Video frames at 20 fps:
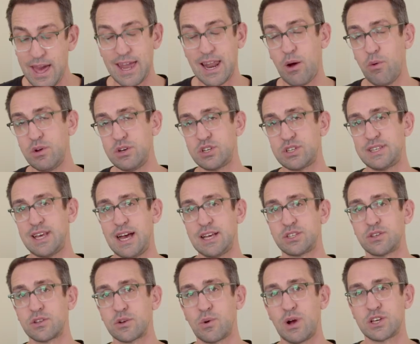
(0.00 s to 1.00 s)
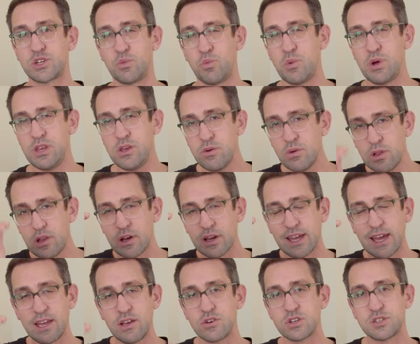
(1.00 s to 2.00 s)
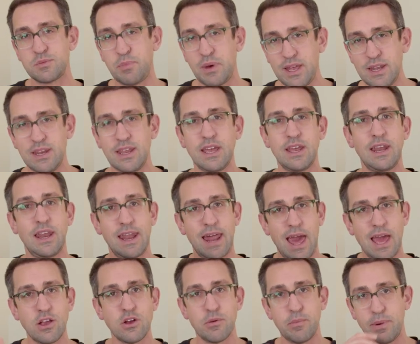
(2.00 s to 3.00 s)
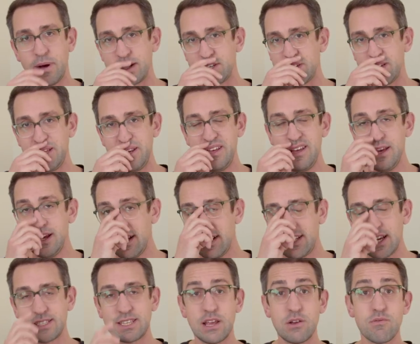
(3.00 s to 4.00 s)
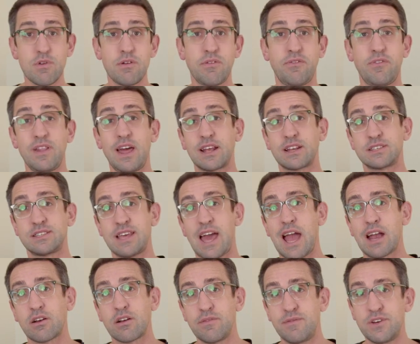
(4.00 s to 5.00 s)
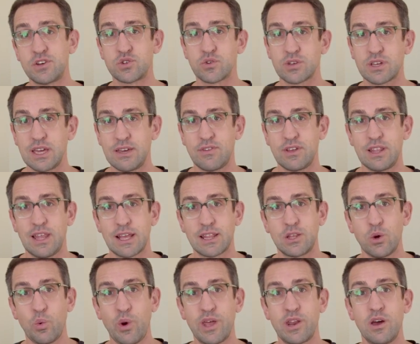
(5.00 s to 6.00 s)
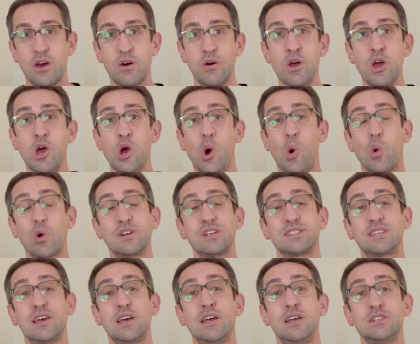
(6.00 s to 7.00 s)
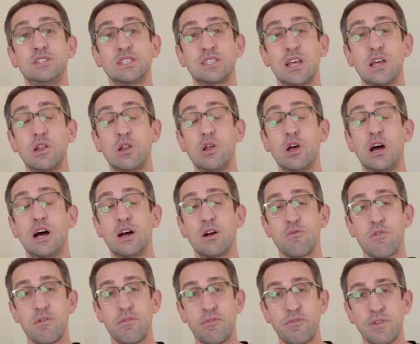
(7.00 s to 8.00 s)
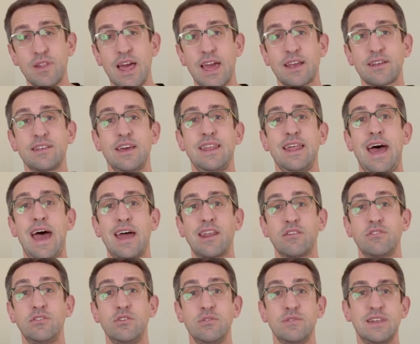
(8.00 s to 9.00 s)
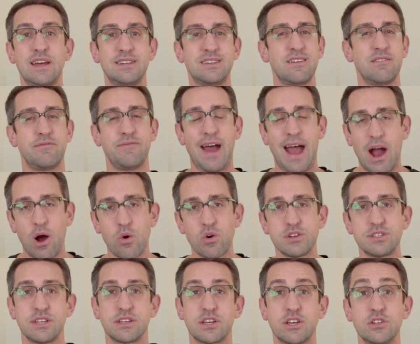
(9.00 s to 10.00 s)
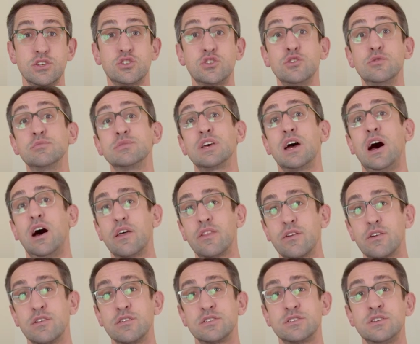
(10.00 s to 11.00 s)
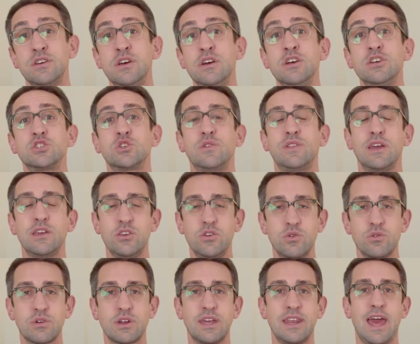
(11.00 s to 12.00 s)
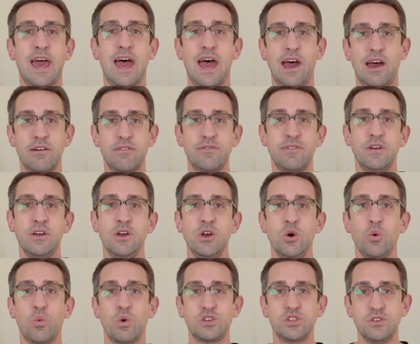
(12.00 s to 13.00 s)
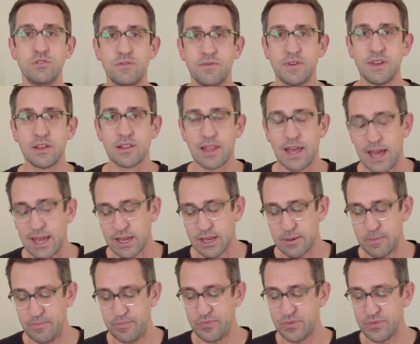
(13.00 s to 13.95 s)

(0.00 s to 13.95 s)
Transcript: And I would just ask you the question, when you look at your spending and at your budget, does it reflect sacrificial giving like the widow? Or does it reflect an attitude that devours and consumes others so that you can have what you feel like